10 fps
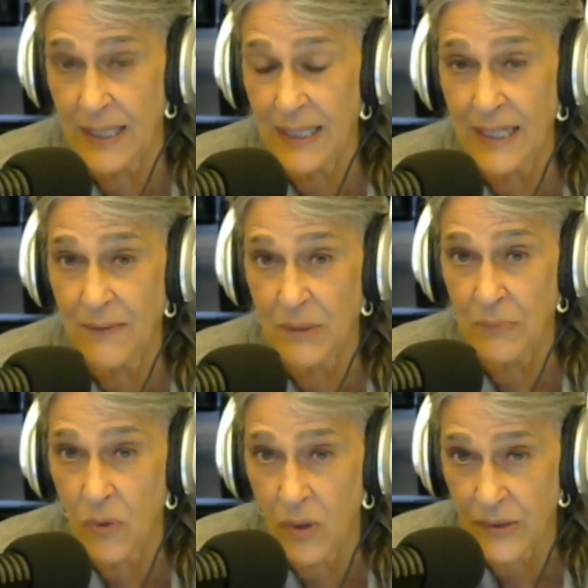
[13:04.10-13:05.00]
even
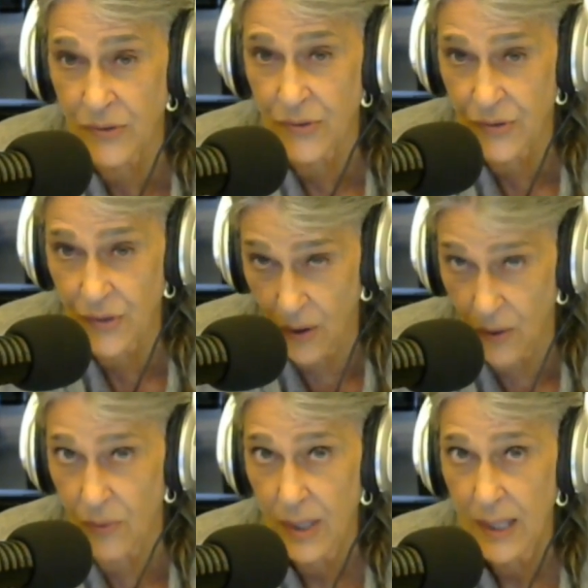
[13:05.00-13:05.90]
more
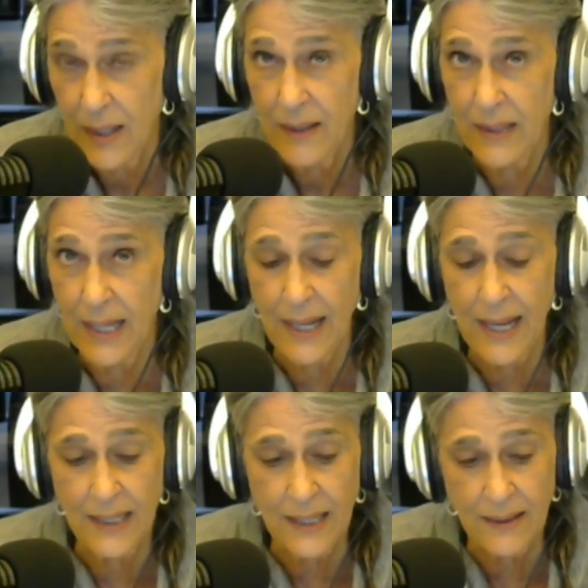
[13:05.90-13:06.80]
so than
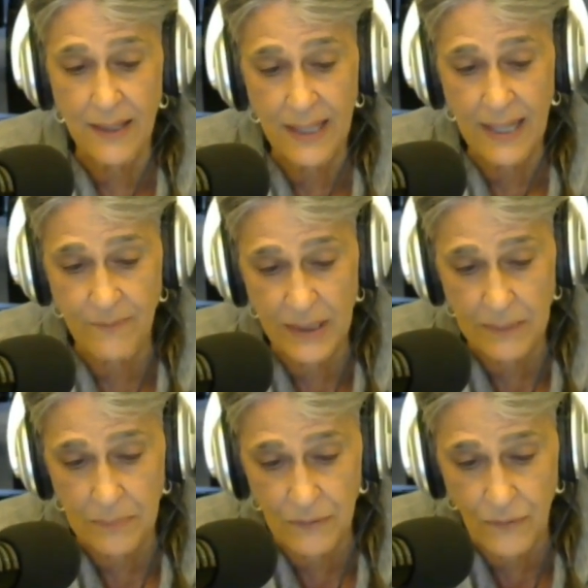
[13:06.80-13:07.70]
any that have been
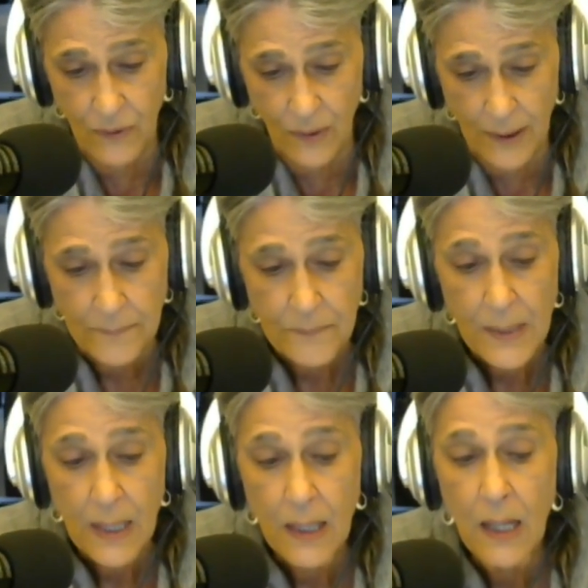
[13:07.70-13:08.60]
before.
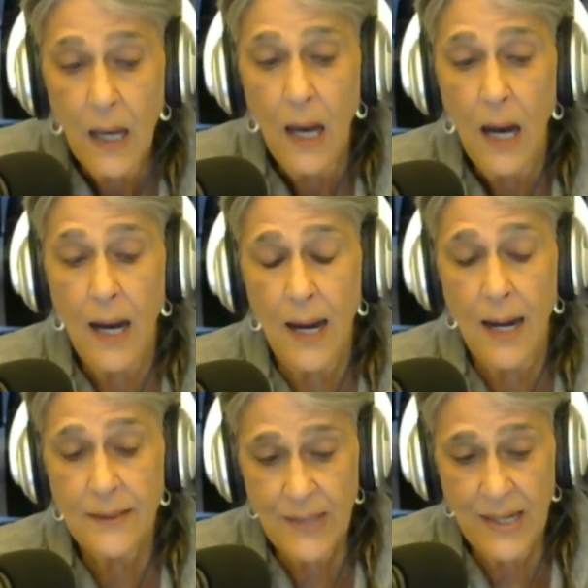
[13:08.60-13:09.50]

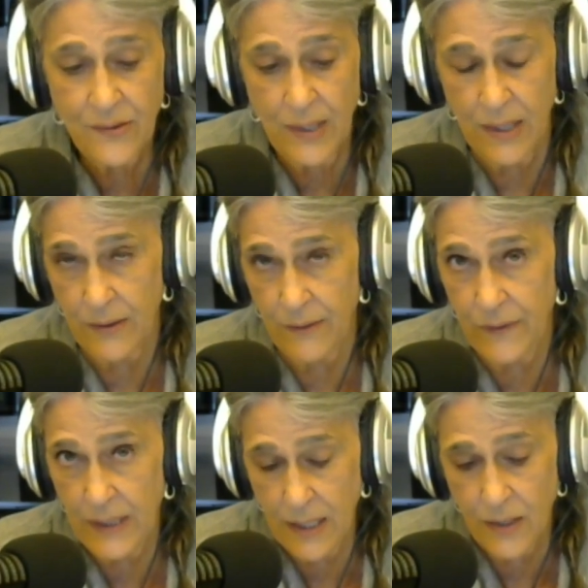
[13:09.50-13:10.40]
Says here the
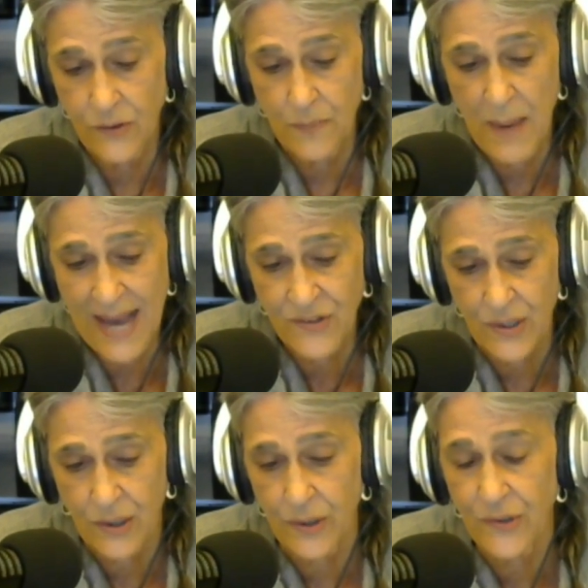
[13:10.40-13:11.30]
video's
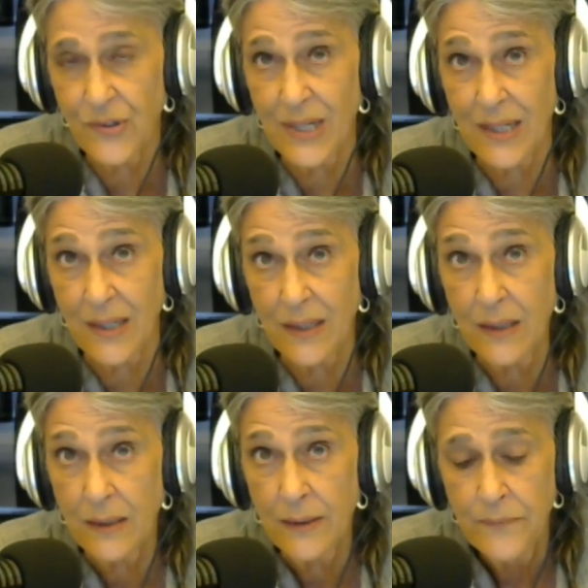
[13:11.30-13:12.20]
massacre scene
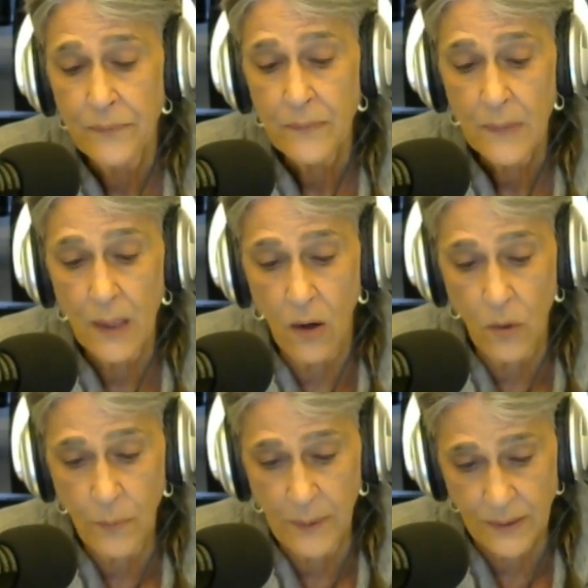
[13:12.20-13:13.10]

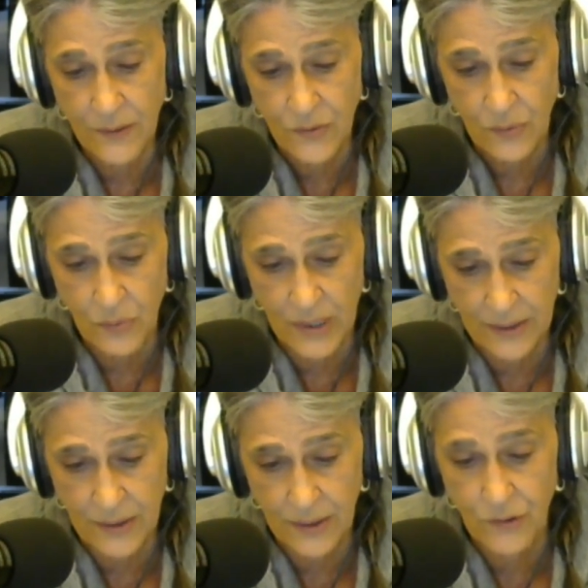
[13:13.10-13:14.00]
opens
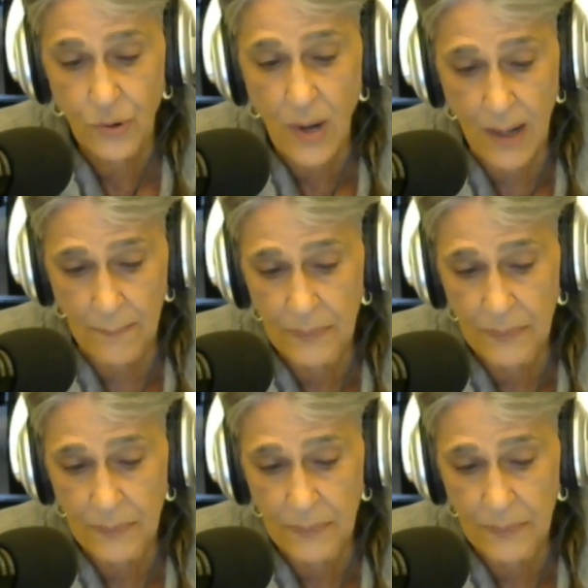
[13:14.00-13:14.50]
with Trump,